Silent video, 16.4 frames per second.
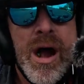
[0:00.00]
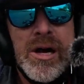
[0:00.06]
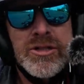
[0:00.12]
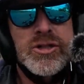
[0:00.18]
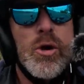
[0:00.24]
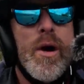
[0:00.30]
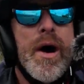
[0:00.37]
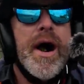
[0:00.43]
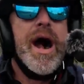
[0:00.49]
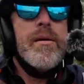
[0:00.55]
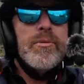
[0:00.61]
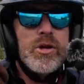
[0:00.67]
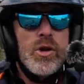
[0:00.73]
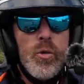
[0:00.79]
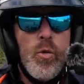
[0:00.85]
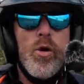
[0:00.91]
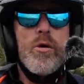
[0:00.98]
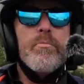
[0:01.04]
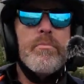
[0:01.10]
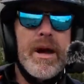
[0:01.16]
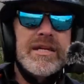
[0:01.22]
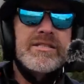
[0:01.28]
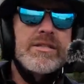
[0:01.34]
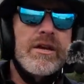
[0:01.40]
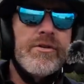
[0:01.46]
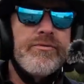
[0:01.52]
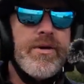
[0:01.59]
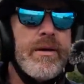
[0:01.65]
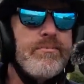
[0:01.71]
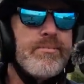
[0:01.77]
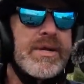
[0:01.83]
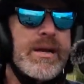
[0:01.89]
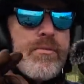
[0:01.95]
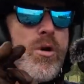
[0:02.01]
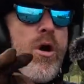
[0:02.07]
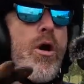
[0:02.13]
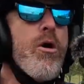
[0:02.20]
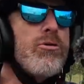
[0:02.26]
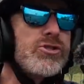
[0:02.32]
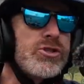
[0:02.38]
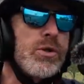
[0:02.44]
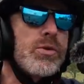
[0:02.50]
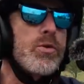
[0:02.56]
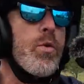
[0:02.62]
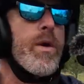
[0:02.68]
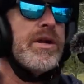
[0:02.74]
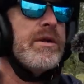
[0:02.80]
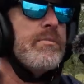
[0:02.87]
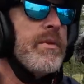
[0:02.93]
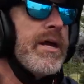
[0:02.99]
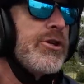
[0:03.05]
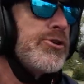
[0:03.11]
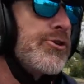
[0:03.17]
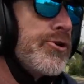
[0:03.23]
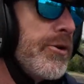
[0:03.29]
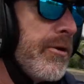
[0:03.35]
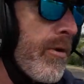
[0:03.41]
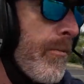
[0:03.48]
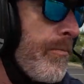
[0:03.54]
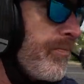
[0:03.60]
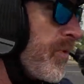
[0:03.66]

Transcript: So I'm going to warm myself up, but I'm also going to make sure